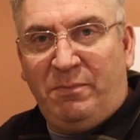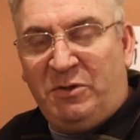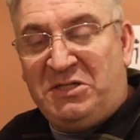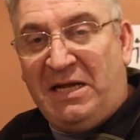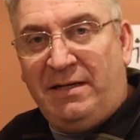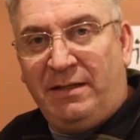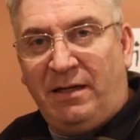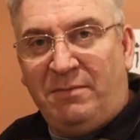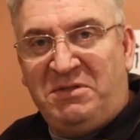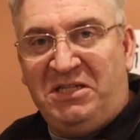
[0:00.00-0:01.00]
pretending
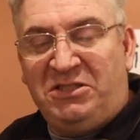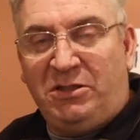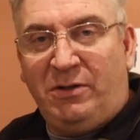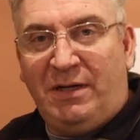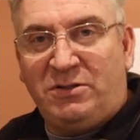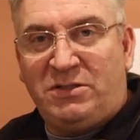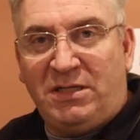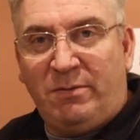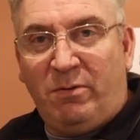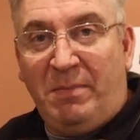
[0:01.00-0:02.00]
that I'm teaching you how to set
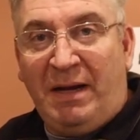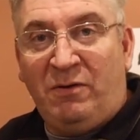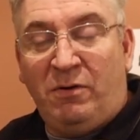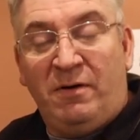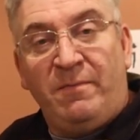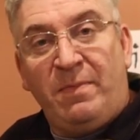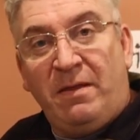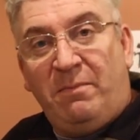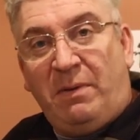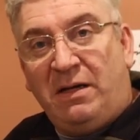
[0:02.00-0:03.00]
up a mount,
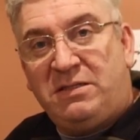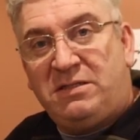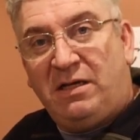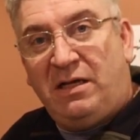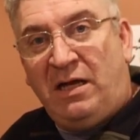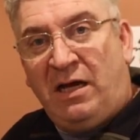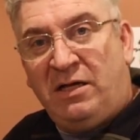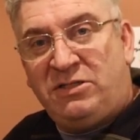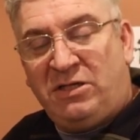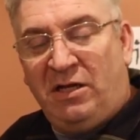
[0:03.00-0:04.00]
but
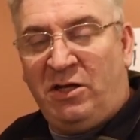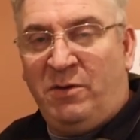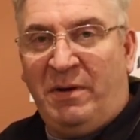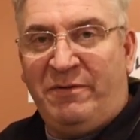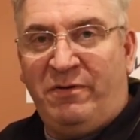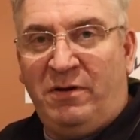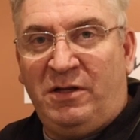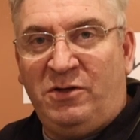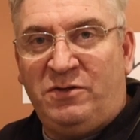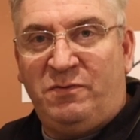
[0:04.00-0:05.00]
certainly you may find
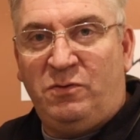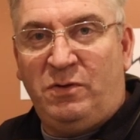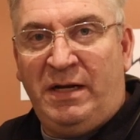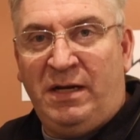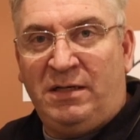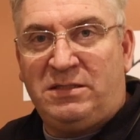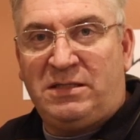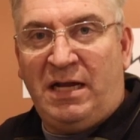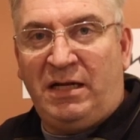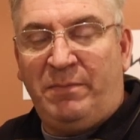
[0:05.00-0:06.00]
it useful in
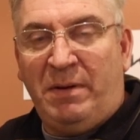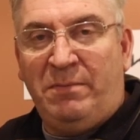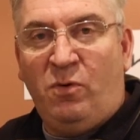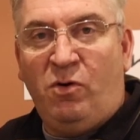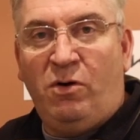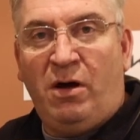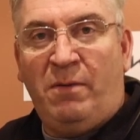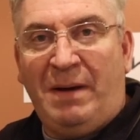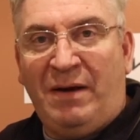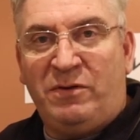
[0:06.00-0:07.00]
understanding a bit more
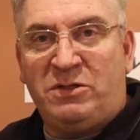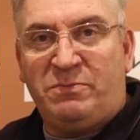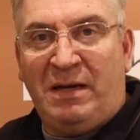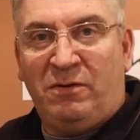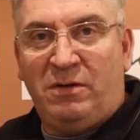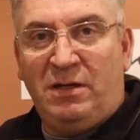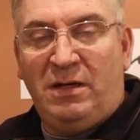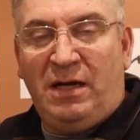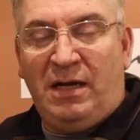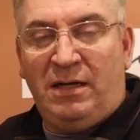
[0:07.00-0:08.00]
about this mount
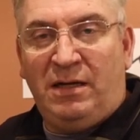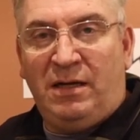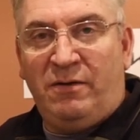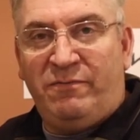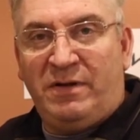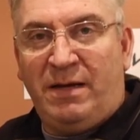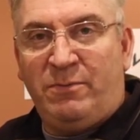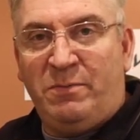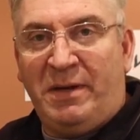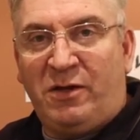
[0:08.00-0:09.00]
and hopefully
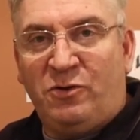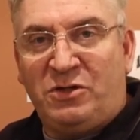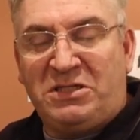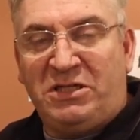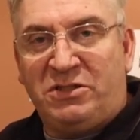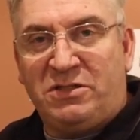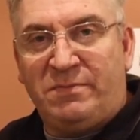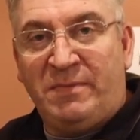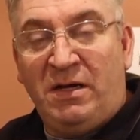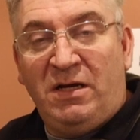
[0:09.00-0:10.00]
help you make your decisions.
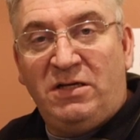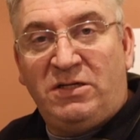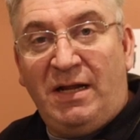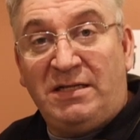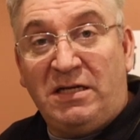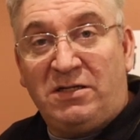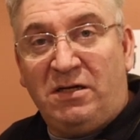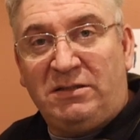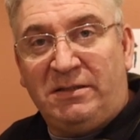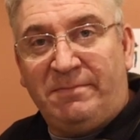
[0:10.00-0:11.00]
So let's get
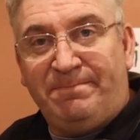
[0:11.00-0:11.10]
started.